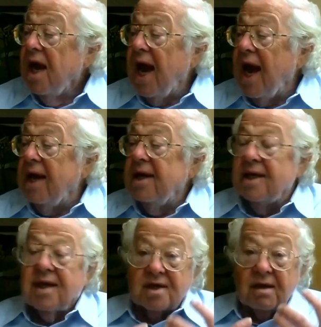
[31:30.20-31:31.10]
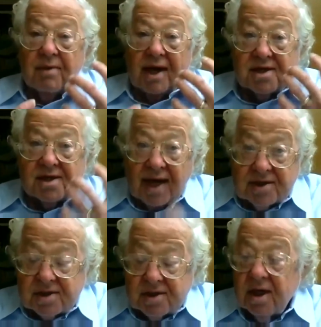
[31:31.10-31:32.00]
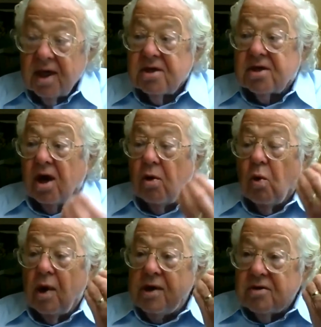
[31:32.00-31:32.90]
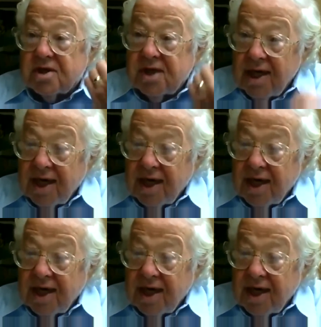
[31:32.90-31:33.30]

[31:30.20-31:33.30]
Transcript: and it doesn't make sense. So when you see